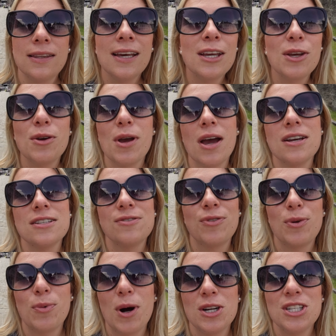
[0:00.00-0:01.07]
Thank you guys
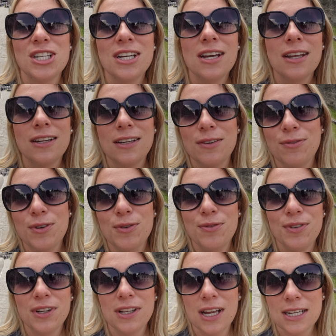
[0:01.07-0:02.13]
for watching, and if you
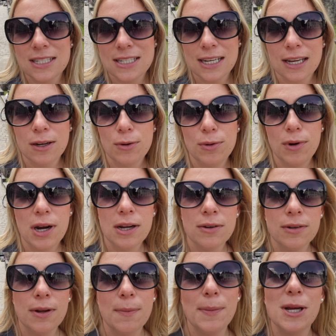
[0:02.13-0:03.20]
feel like sticking
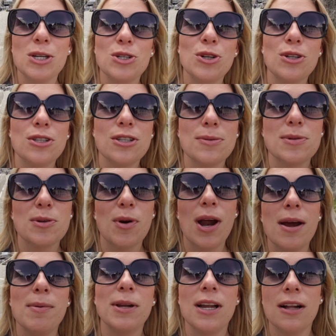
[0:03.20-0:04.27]
around, make sure to
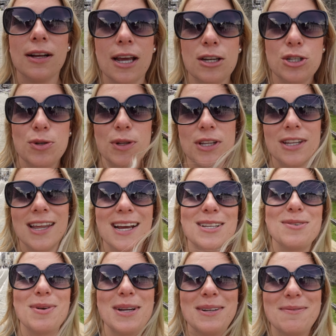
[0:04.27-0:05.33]
subscribe and I'll catch you in the
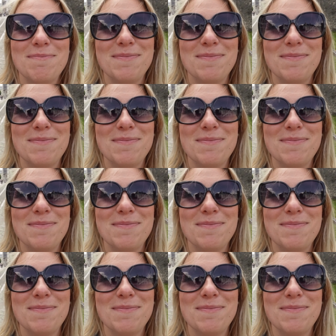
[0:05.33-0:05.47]
next one.